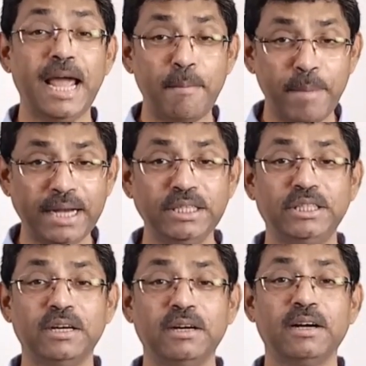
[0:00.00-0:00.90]
A
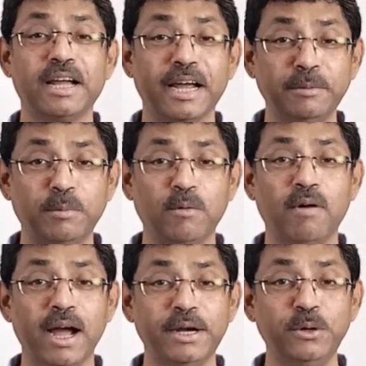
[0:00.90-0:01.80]
mentor can
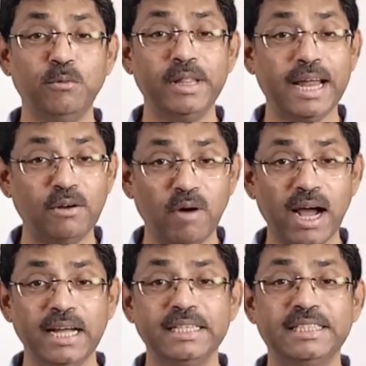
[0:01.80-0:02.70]
provide you with
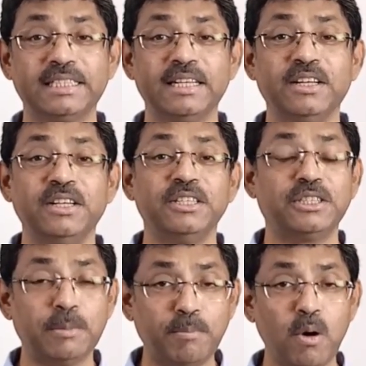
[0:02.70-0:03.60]
advice,
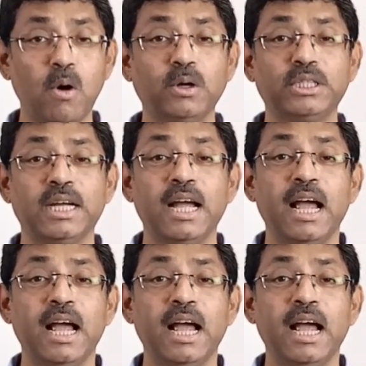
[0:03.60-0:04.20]
support,